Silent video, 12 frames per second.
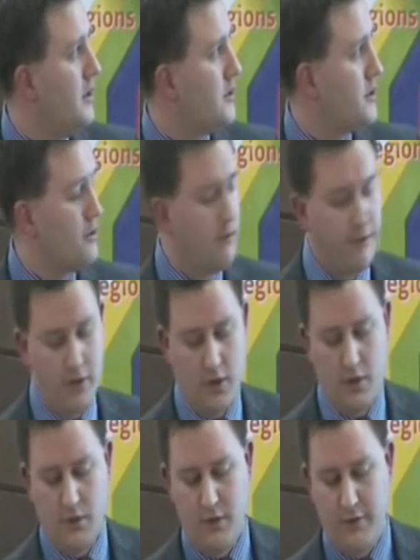So
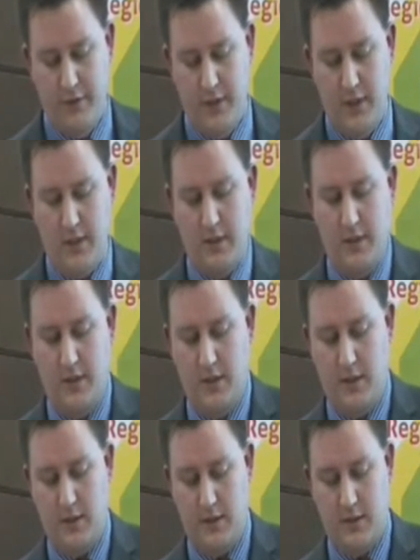far, we've
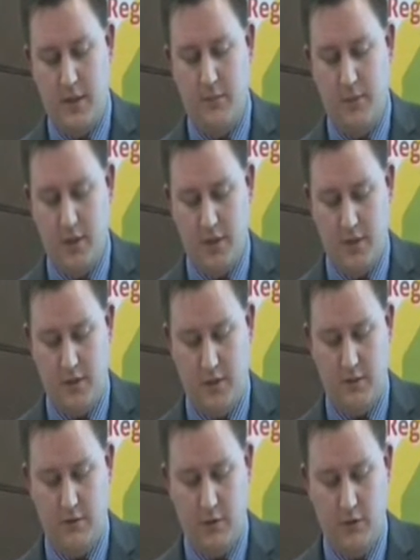had 10 patients
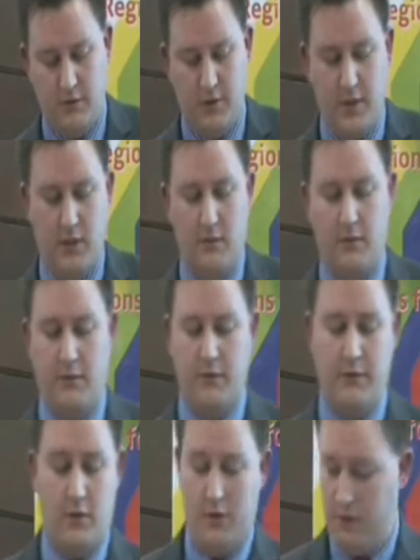involved, 8
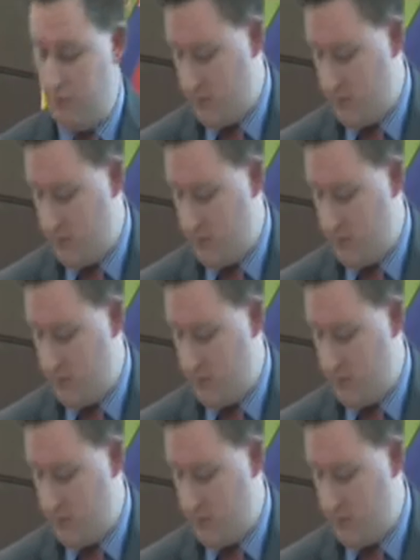referred.